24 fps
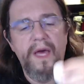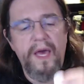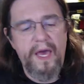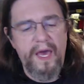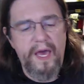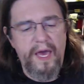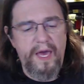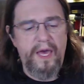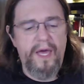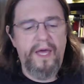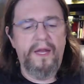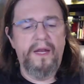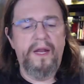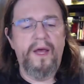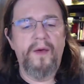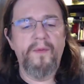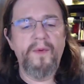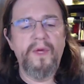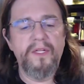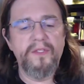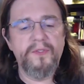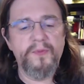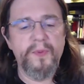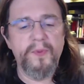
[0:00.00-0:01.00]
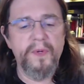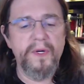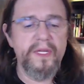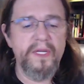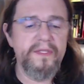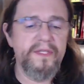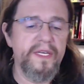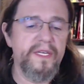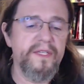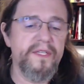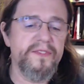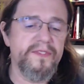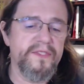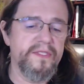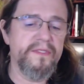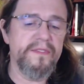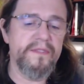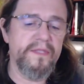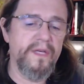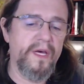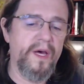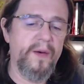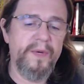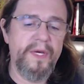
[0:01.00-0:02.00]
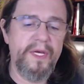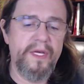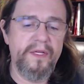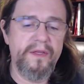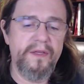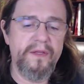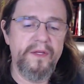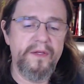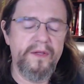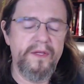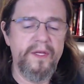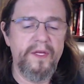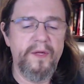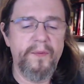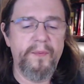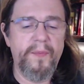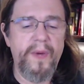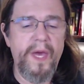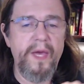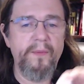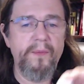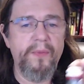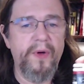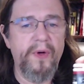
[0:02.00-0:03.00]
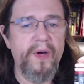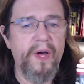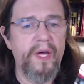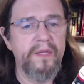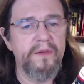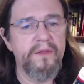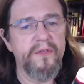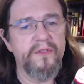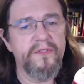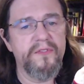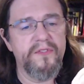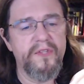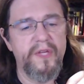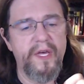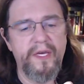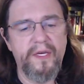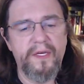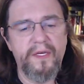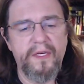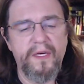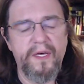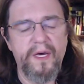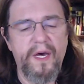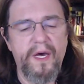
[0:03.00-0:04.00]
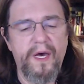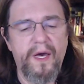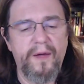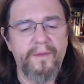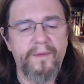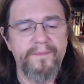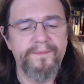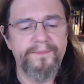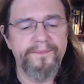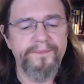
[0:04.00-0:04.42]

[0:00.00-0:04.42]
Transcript: And, I mean, it's pretty decent. I mean, the paint pot looks like, I